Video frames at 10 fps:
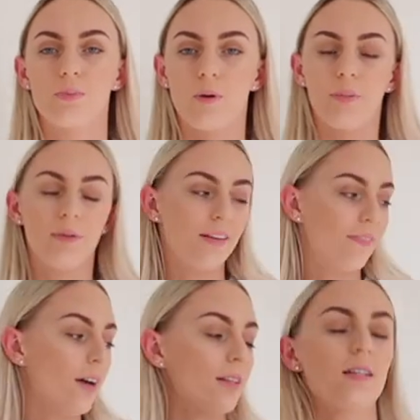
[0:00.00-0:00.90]
properly
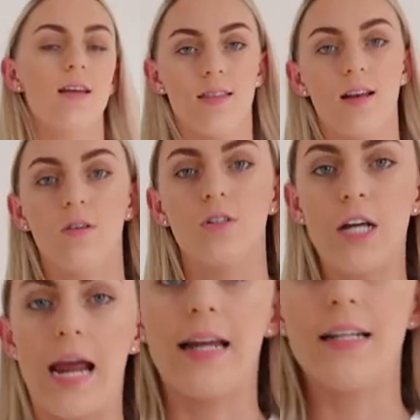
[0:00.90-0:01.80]
first and then I'll
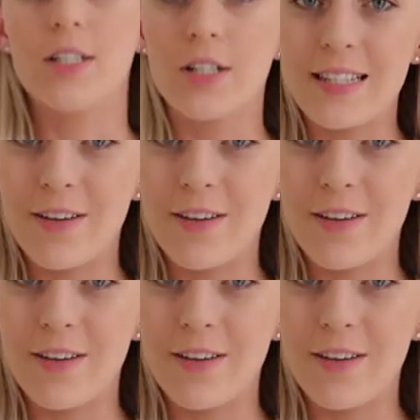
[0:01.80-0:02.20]
change because